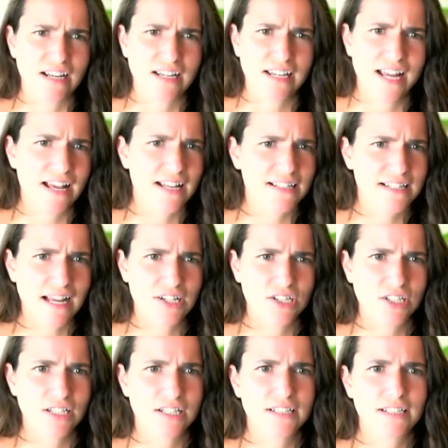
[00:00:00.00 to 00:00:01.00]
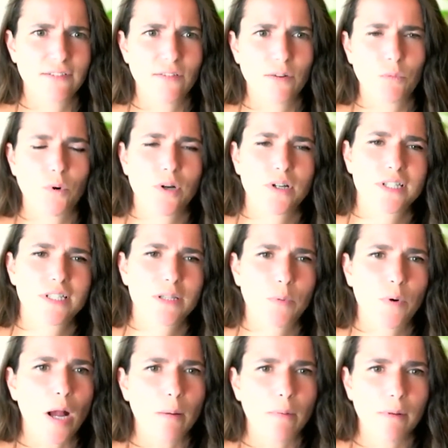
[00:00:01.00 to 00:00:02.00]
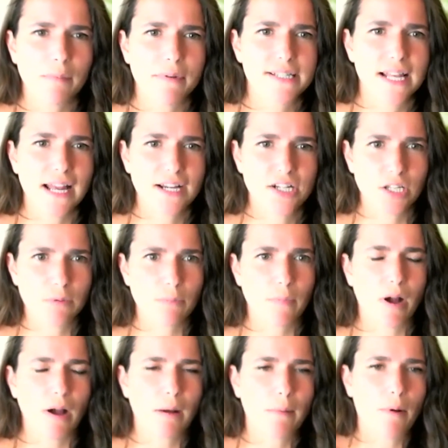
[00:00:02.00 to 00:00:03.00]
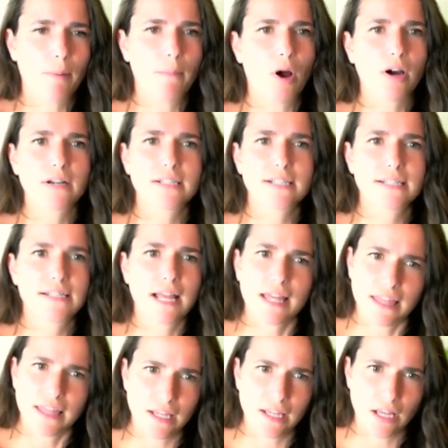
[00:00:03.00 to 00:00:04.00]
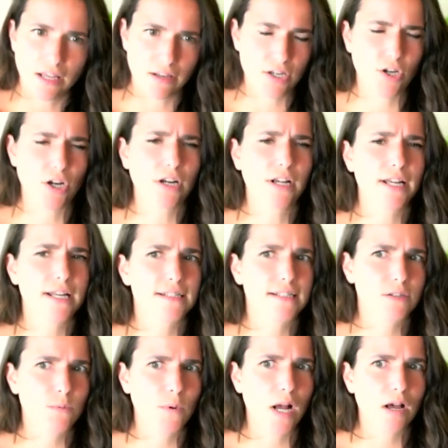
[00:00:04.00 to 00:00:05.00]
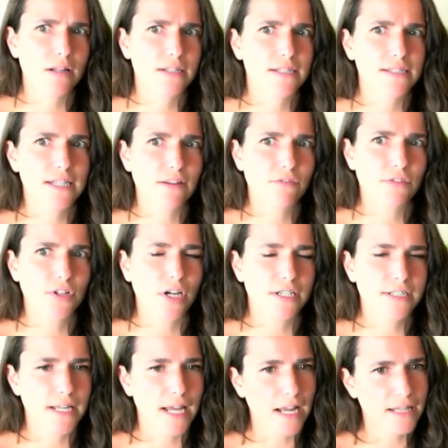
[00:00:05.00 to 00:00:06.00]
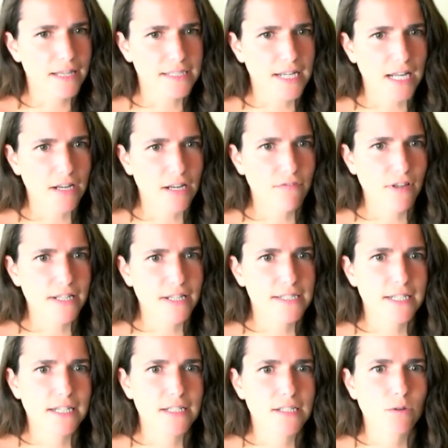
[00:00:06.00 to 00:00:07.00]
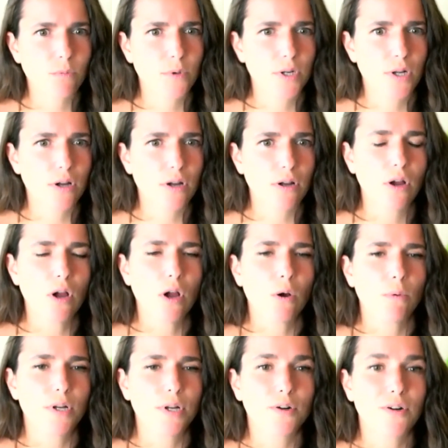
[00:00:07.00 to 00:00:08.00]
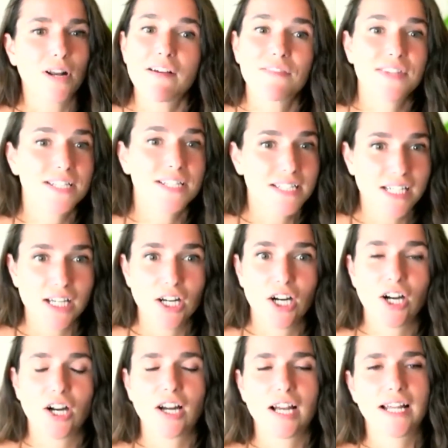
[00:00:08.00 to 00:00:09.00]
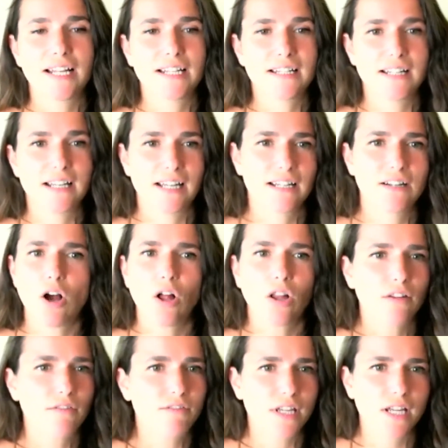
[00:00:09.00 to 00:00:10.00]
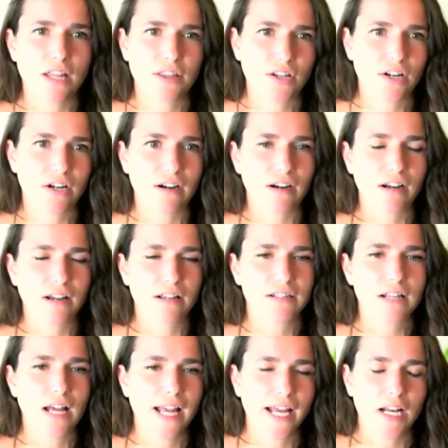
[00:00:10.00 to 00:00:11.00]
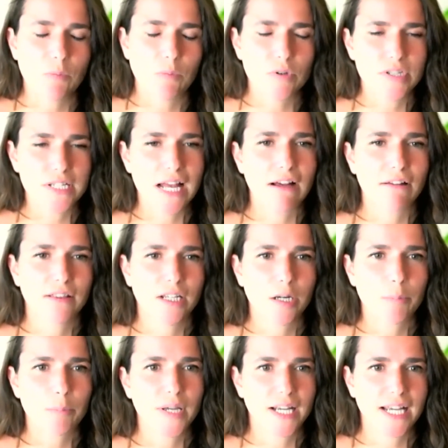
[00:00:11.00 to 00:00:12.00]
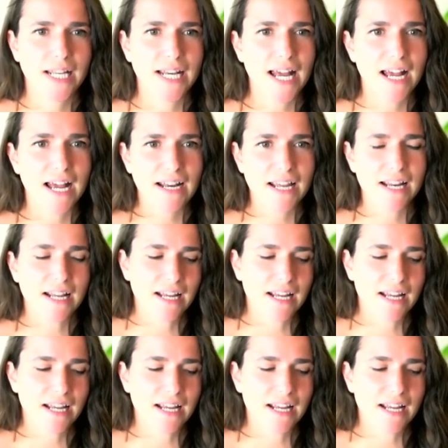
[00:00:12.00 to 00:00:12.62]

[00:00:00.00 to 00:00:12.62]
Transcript: Yes. Actually, it's even worse the problem because actually uh, ours is, I think in your case as well, it's safe in our deck that's kind of fenced in. So we don't, we don't have the deer and, and right. all of the other uh, animals out there picking at it